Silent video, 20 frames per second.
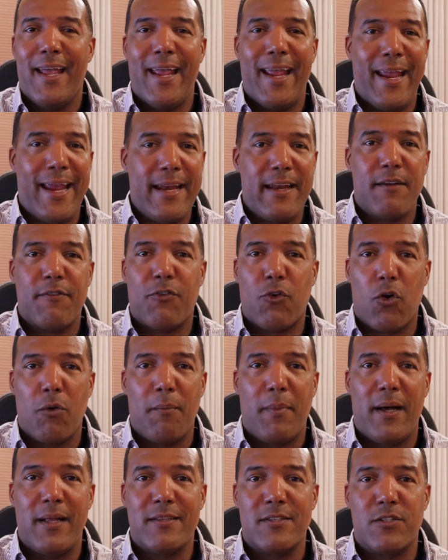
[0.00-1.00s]
84
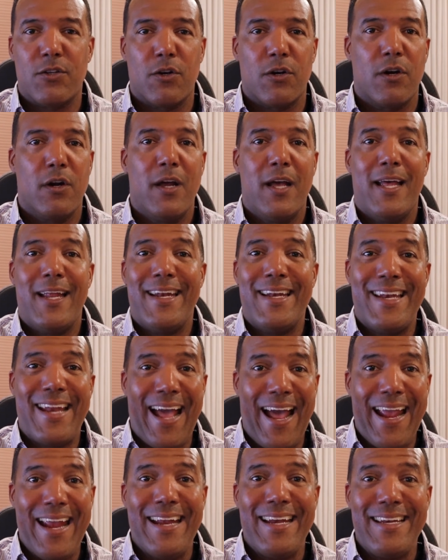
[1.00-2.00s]
months or
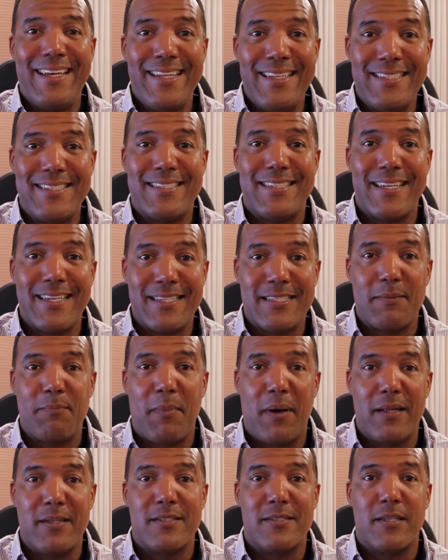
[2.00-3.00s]
96
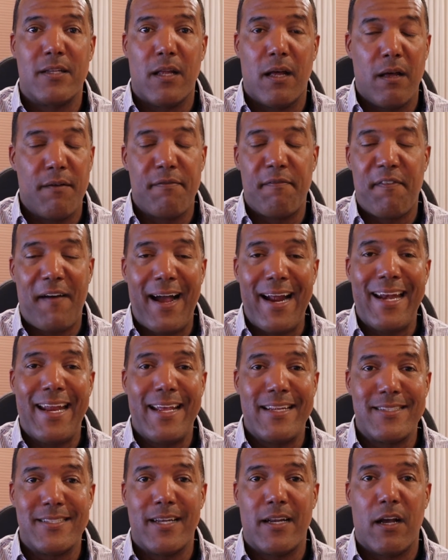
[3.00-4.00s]
months
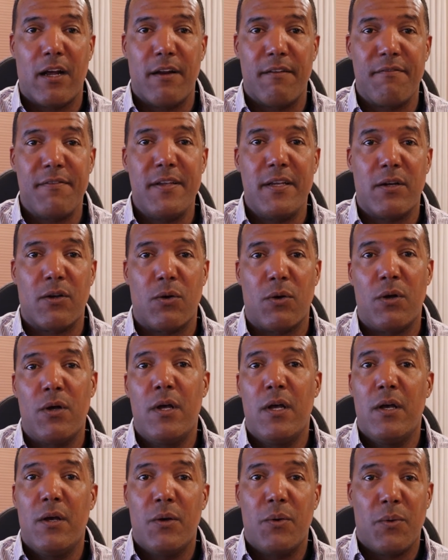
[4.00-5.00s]
financing on a vehicle?
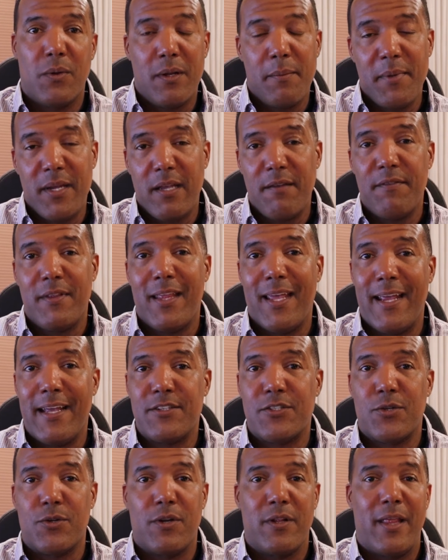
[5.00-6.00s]
Well, let me give you the
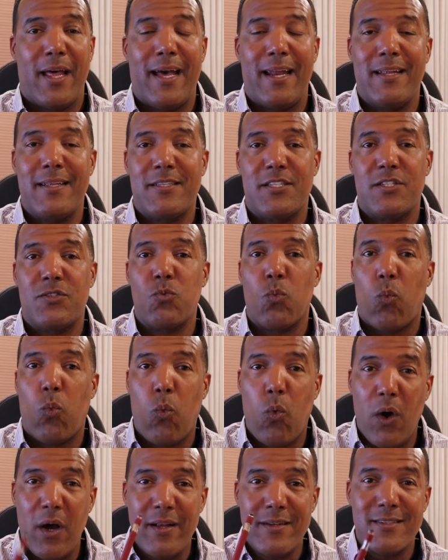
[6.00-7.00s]
answer to that. It's
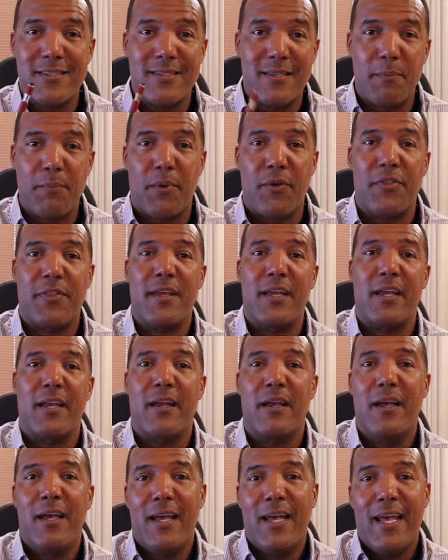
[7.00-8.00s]
one simple
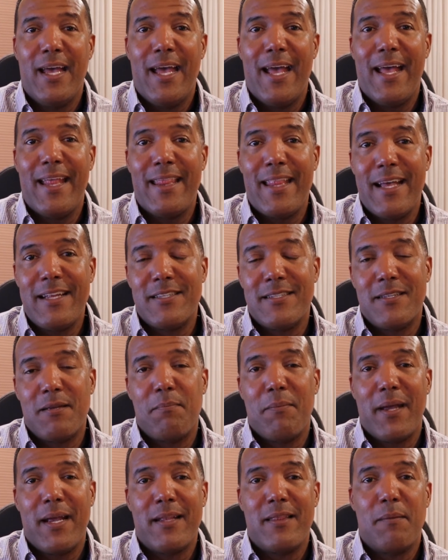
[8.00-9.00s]
thing, and that's to
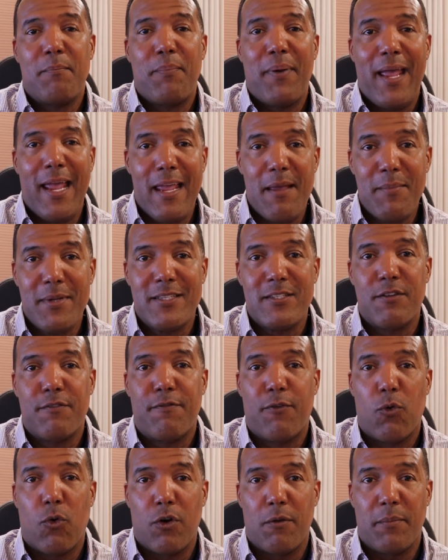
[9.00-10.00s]
make the payments
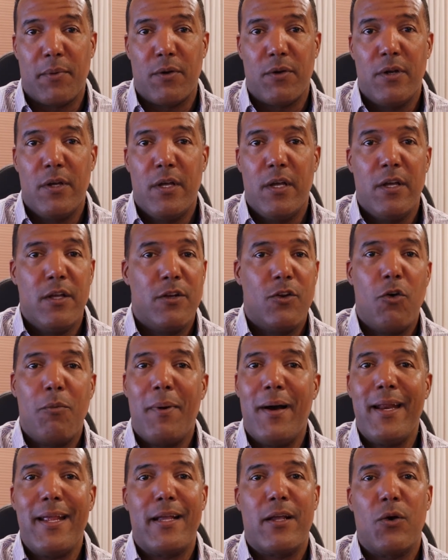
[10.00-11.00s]
affordable.
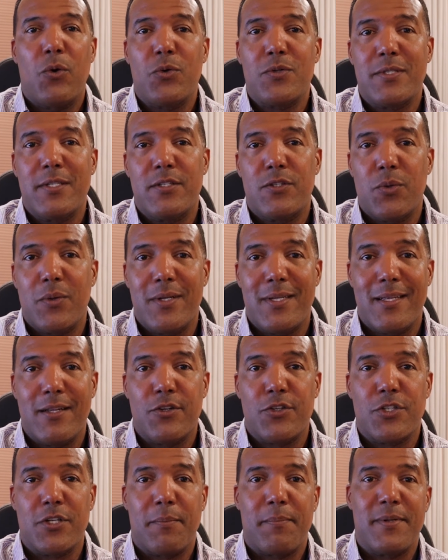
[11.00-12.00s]
Nobody goes into a
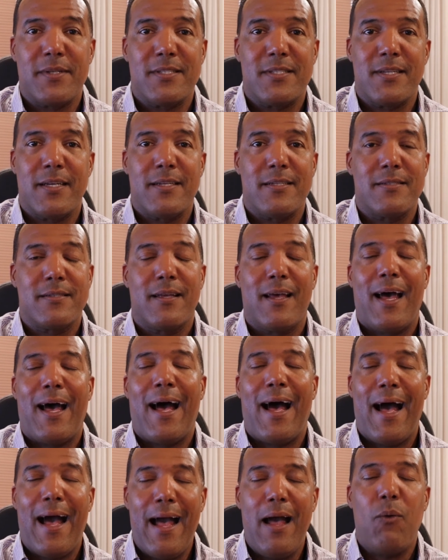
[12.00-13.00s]
dealership and says,
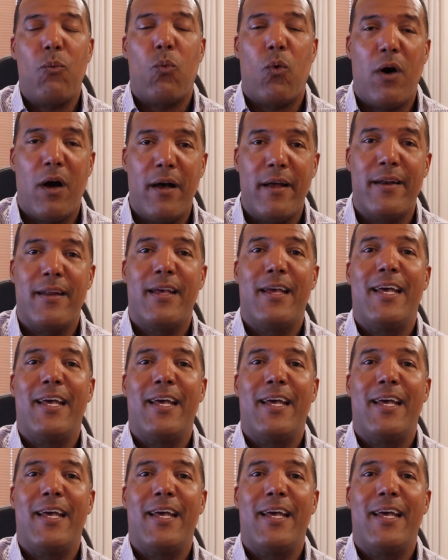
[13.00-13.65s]
I want